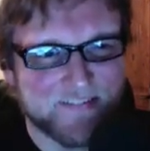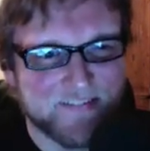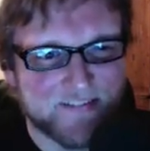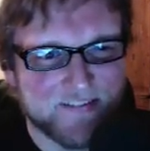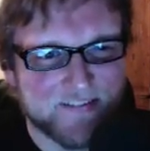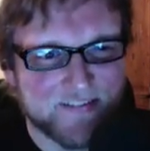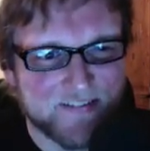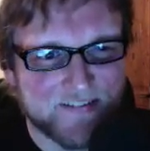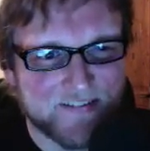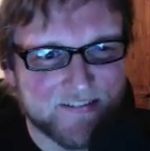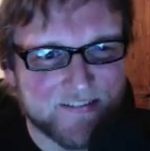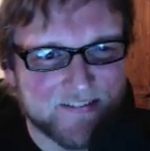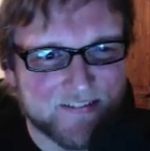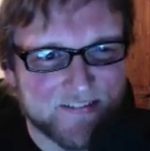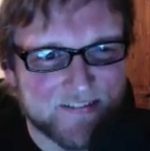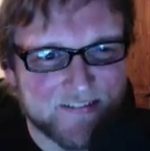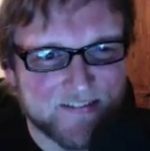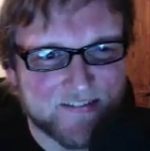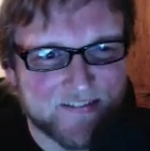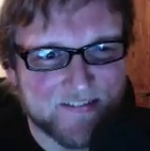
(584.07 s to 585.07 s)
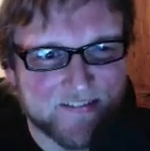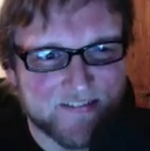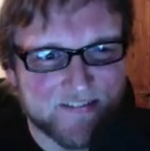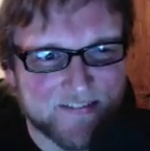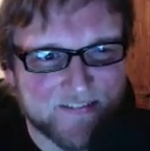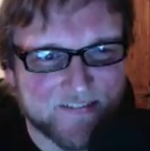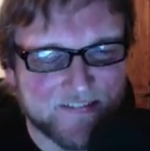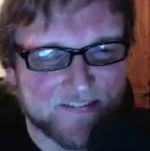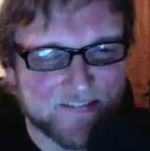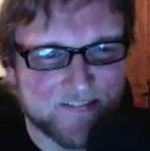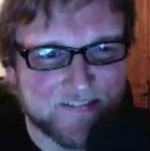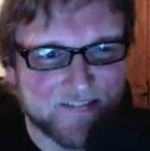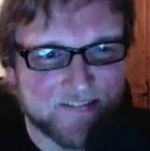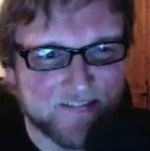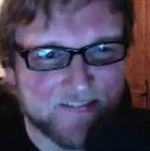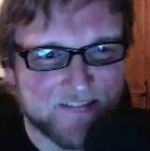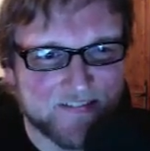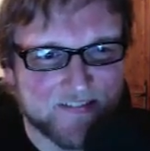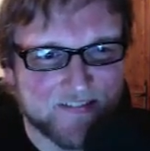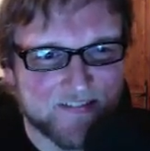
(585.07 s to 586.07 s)

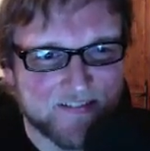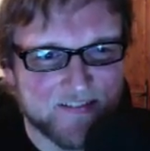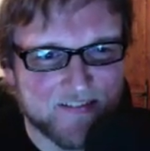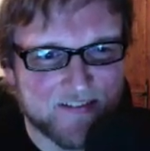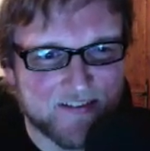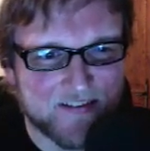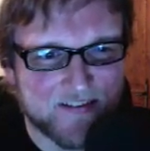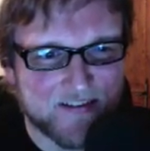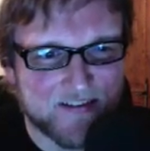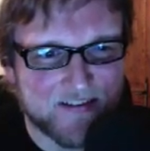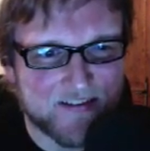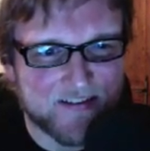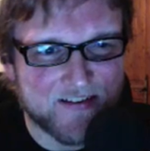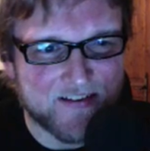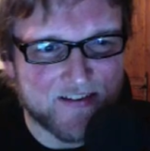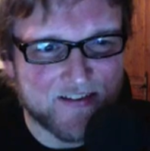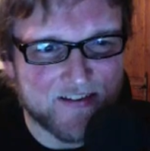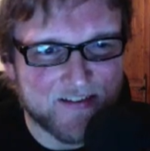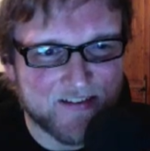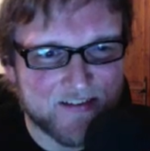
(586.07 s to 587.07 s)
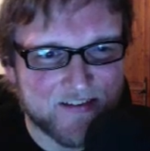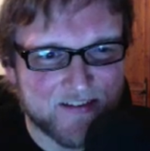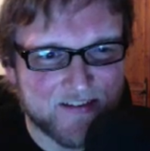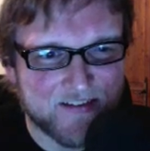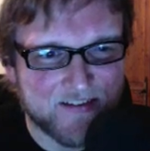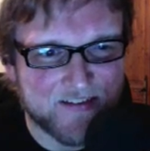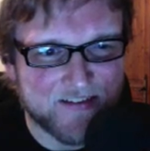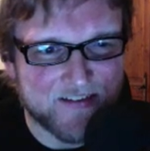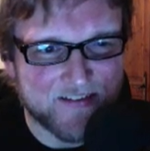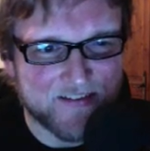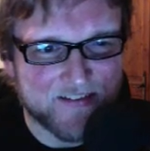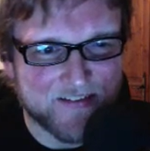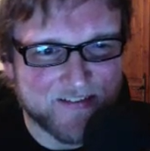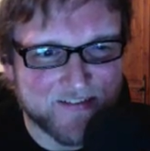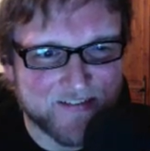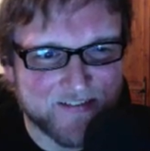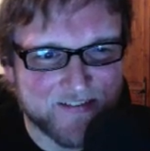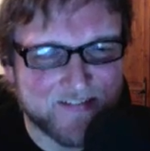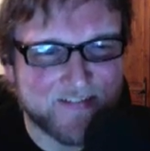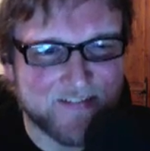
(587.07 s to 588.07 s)

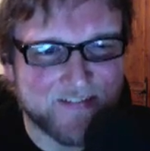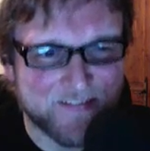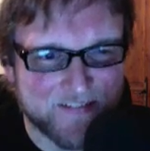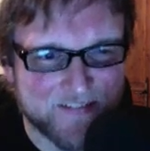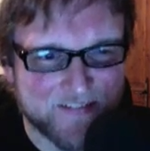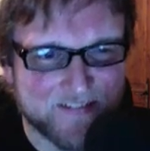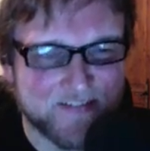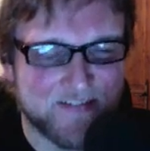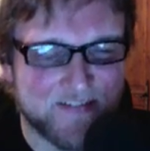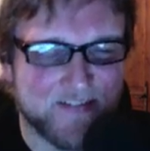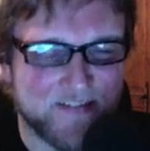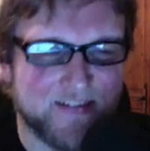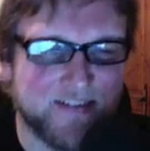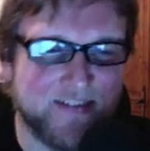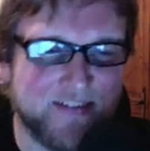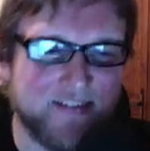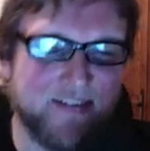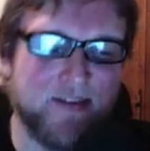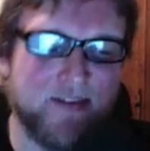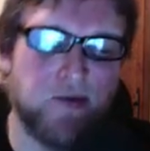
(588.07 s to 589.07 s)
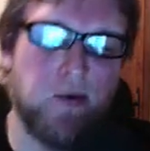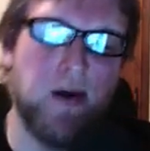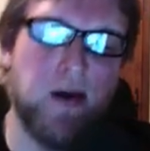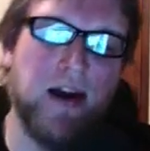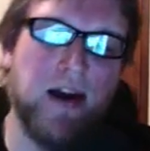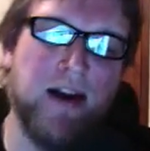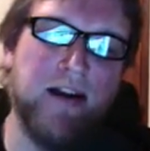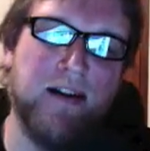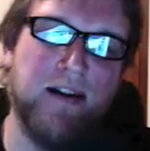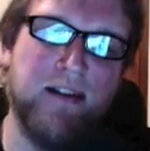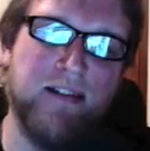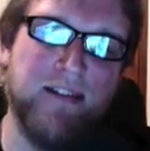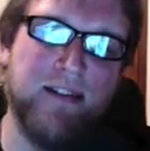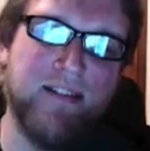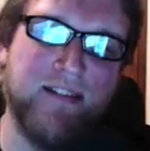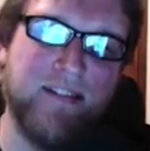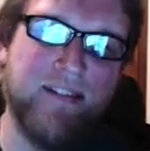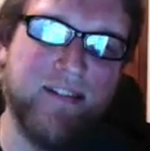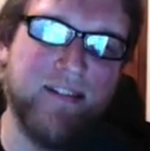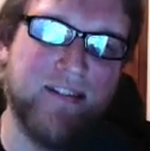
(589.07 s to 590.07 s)

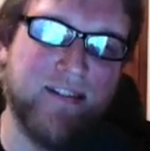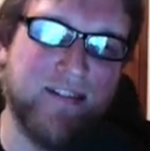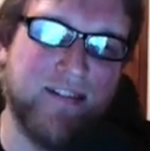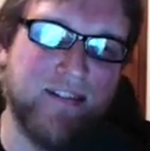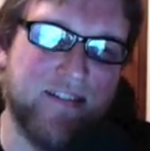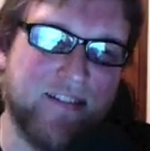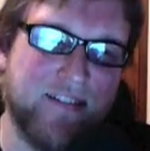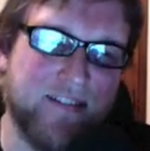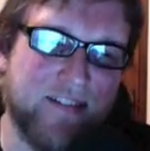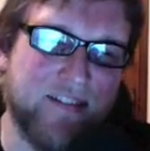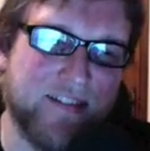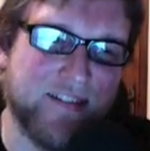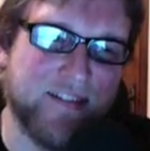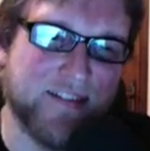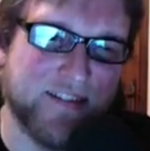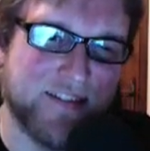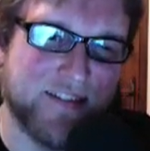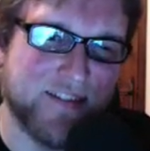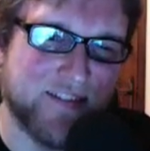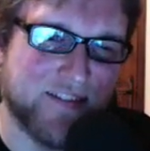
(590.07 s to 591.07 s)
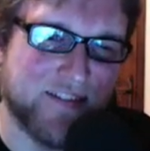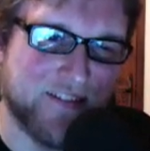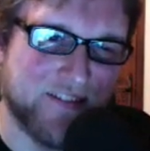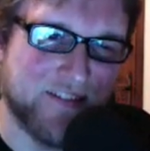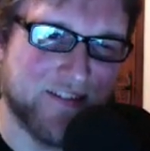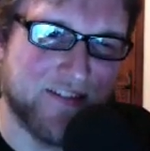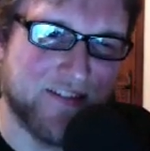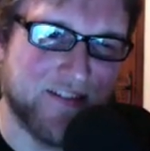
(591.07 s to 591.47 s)
This person isn't speaking.